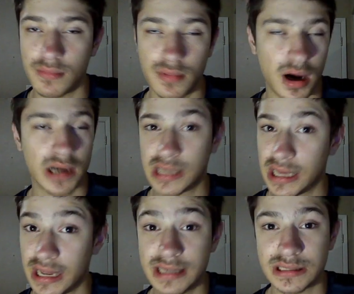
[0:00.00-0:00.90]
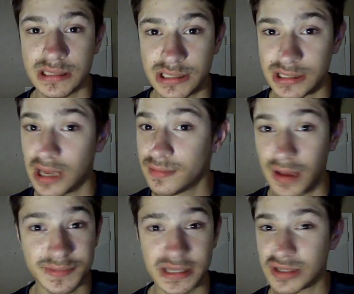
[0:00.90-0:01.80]
Honestly, it is. It just
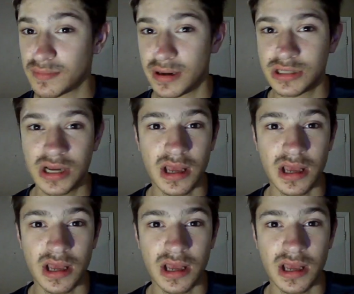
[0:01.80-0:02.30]
helps out so much.